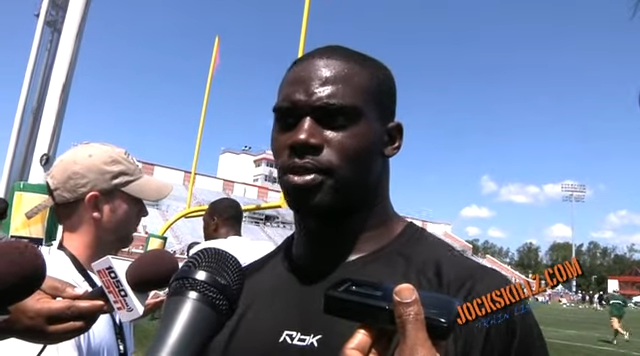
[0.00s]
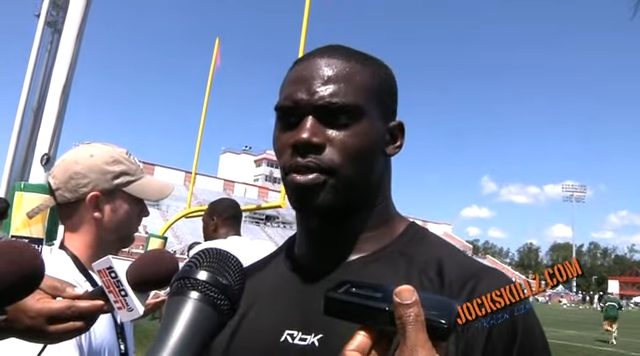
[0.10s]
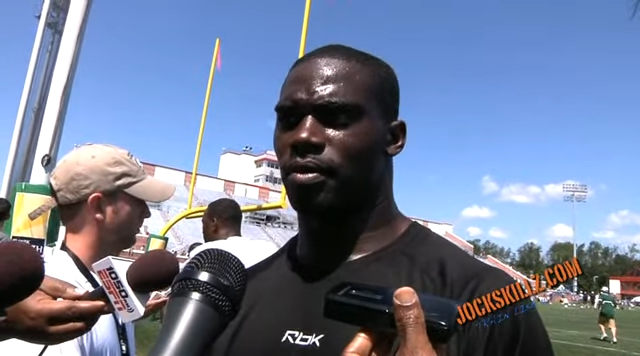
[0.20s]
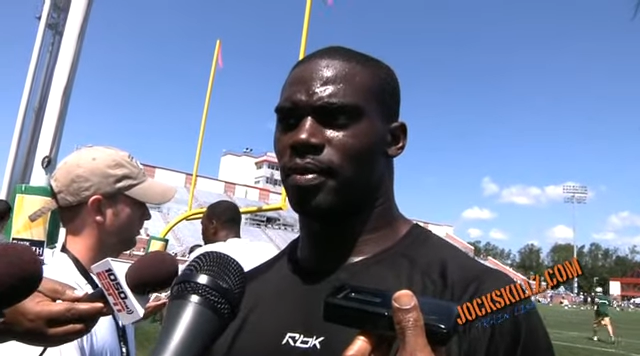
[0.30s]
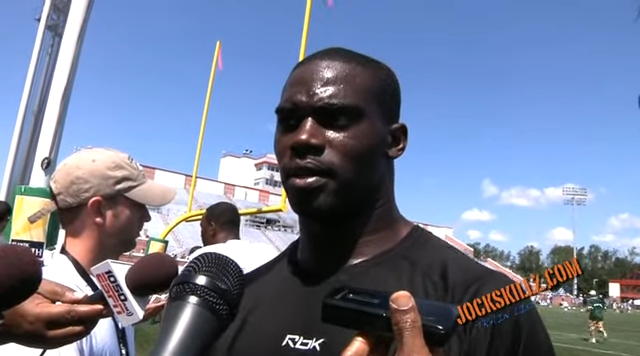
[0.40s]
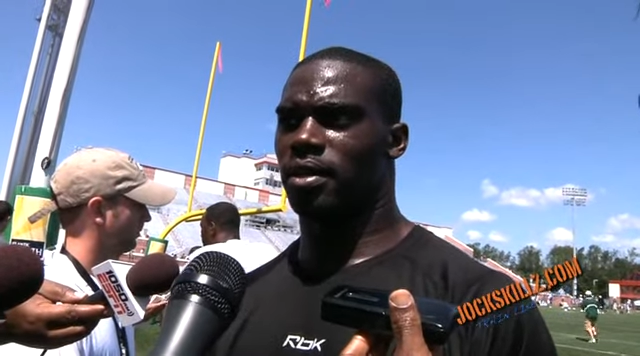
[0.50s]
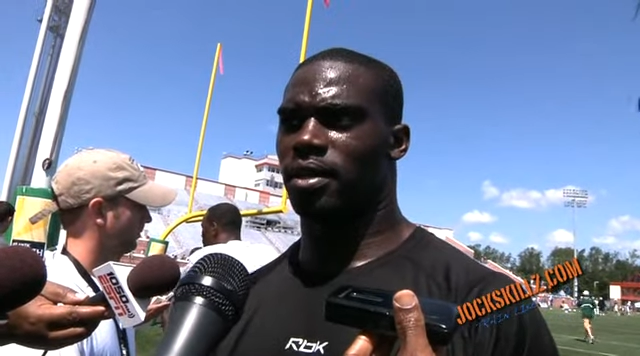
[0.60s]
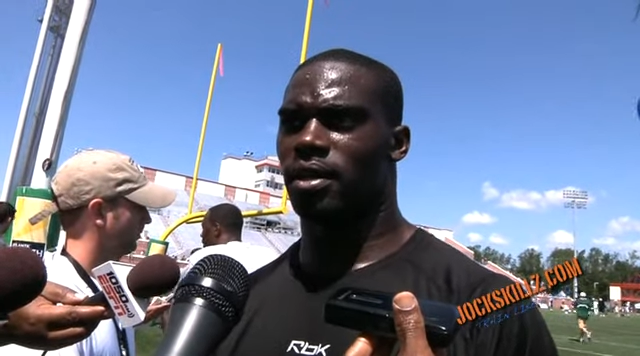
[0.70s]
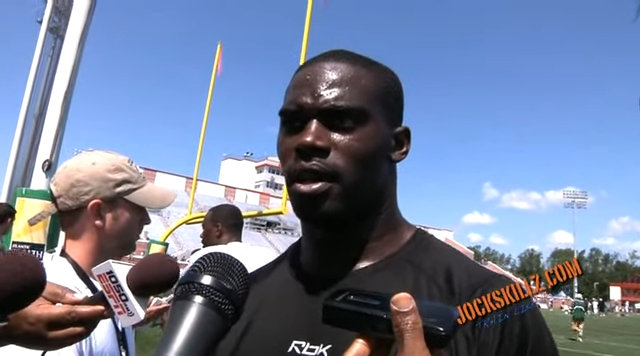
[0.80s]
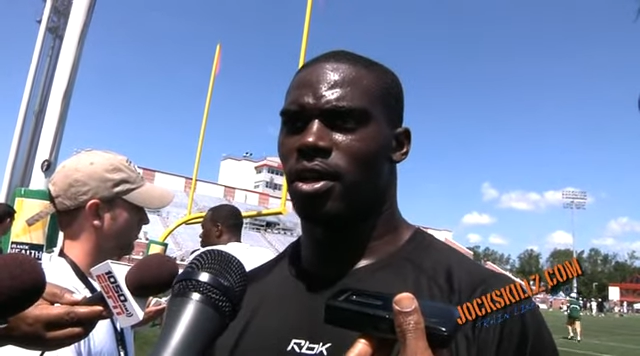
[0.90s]
So, I mean,
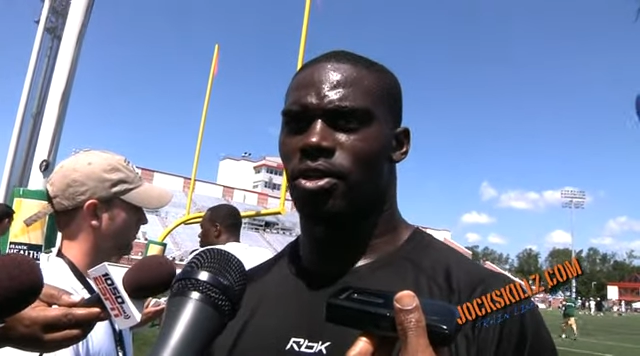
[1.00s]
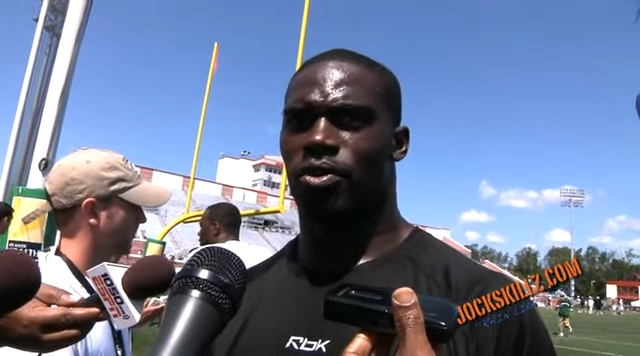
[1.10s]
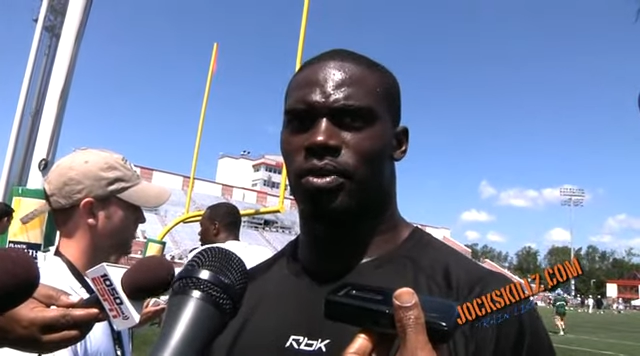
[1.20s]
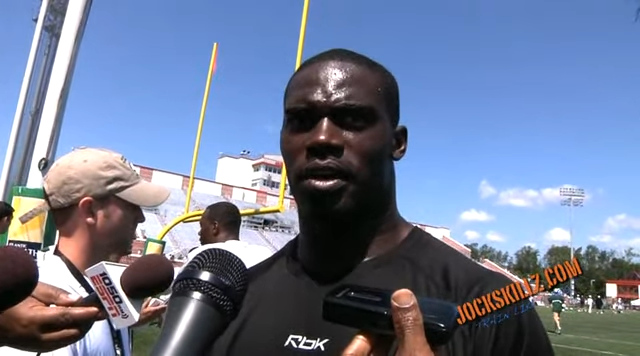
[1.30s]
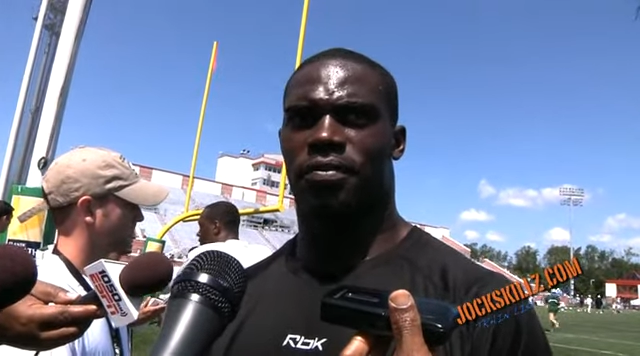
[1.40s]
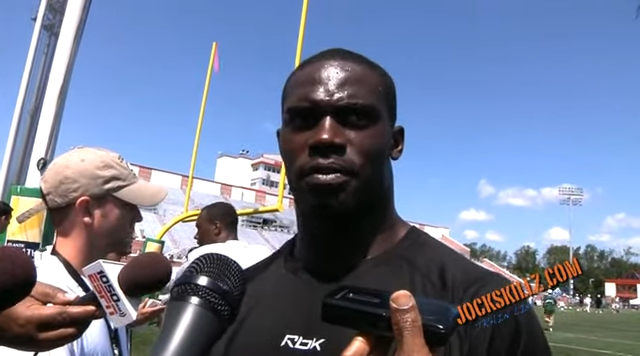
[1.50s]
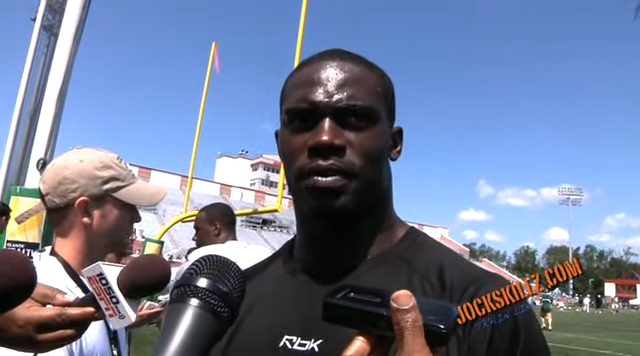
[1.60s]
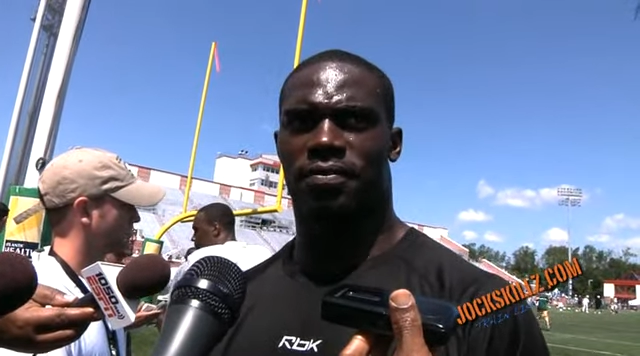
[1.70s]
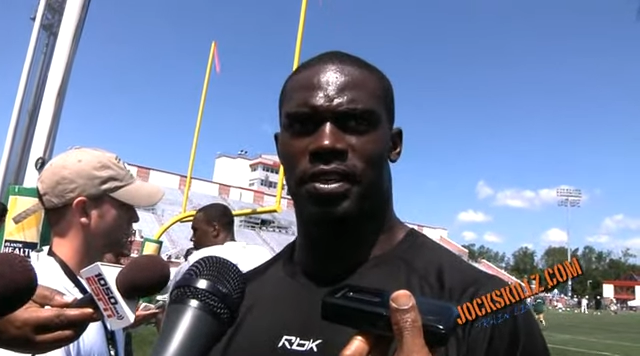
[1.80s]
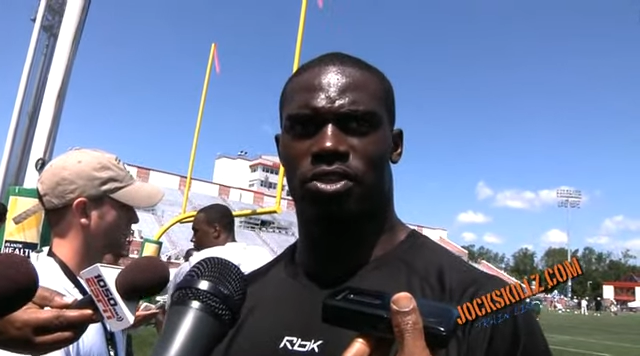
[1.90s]
you know, we're definitely
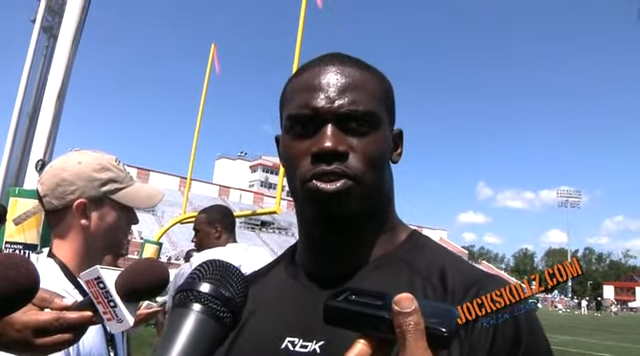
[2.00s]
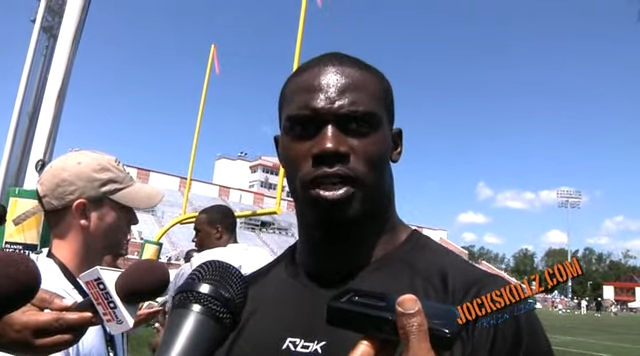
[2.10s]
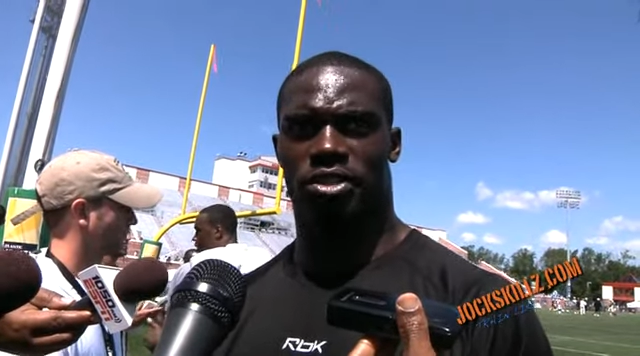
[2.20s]
going to be physical